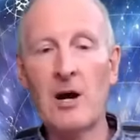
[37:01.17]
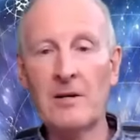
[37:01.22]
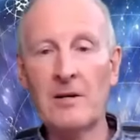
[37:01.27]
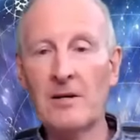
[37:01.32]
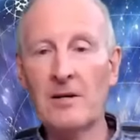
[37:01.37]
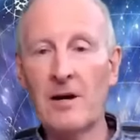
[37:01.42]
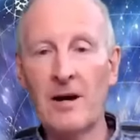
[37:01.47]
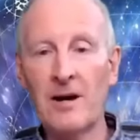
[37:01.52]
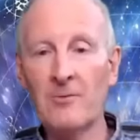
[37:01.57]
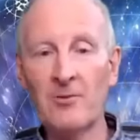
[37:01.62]
And
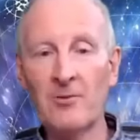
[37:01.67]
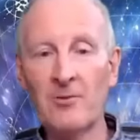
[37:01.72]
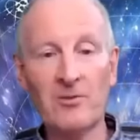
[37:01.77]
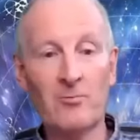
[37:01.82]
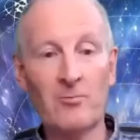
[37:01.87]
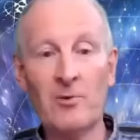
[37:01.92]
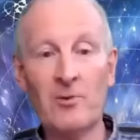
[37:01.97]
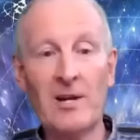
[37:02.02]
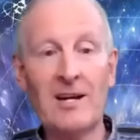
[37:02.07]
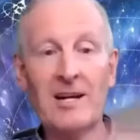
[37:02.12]
I wasn't
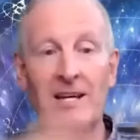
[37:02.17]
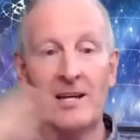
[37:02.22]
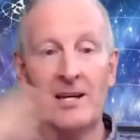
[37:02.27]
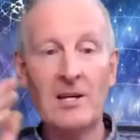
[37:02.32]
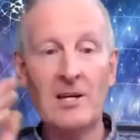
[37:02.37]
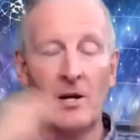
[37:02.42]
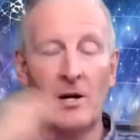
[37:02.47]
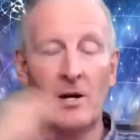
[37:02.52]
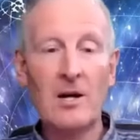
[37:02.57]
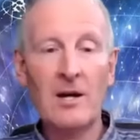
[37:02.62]
really
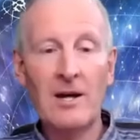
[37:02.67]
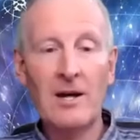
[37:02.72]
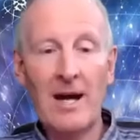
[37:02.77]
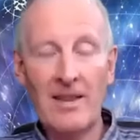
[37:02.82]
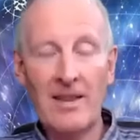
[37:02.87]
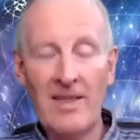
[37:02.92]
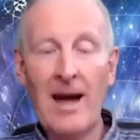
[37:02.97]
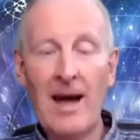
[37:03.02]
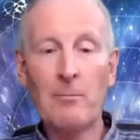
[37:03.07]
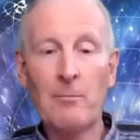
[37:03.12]

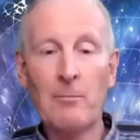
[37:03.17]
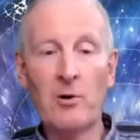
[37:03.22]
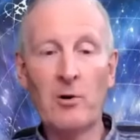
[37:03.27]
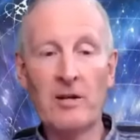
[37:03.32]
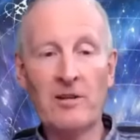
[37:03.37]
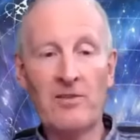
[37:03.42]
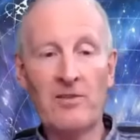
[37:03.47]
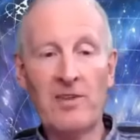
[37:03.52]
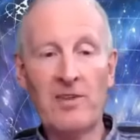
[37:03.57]
at that point